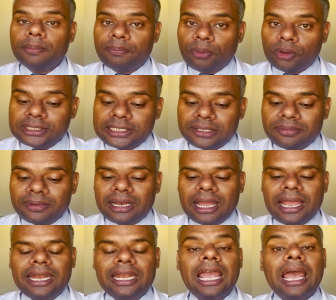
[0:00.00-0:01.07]
possible
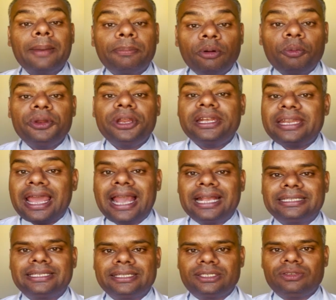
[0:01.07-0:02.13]
and appropriate
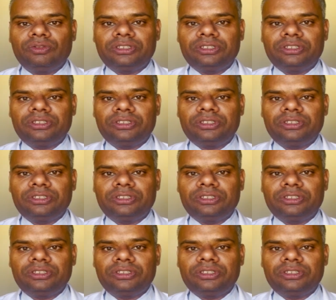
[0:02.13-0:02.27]
actions